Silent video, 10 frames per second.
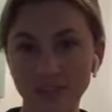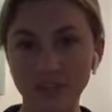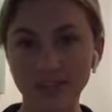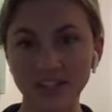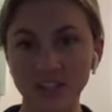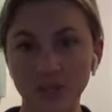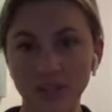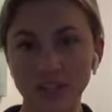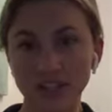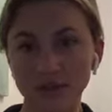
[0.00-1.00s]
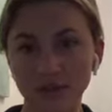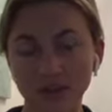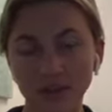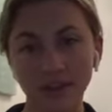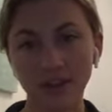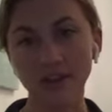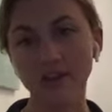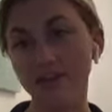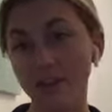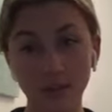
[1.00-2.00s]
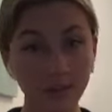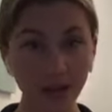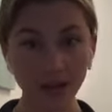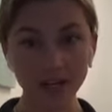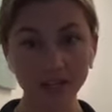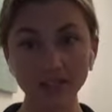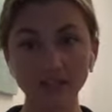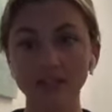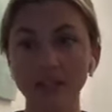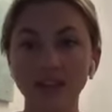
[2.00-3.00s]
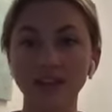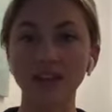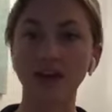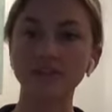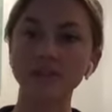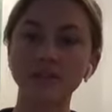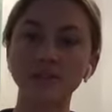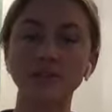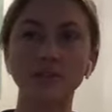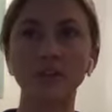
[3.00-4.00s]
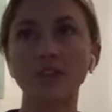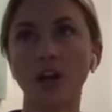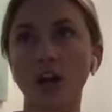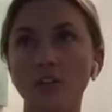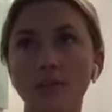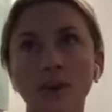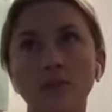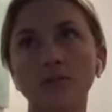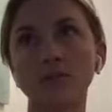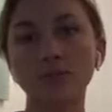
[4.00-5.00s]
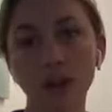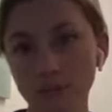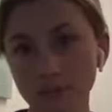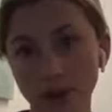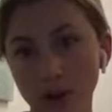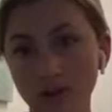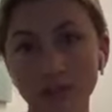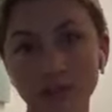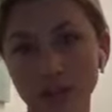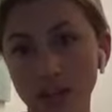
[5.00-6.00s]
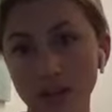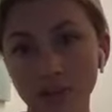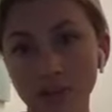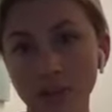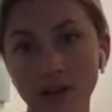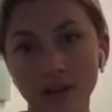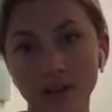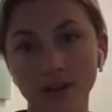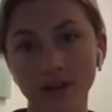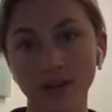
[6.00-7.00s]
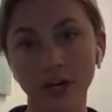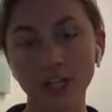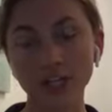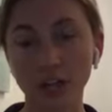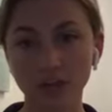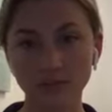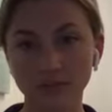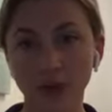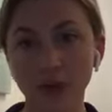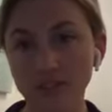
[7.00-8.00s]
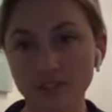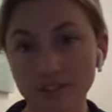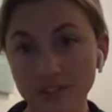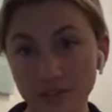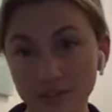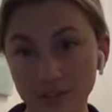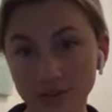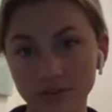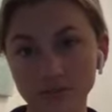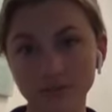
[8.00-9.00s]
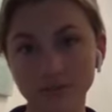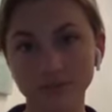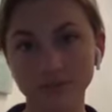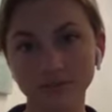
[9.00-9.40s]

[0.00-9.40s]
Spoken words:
Just because they don't want to deal with like feeling embarrassed or feeling that they have to talk about Trump all of the time or talk politics in general.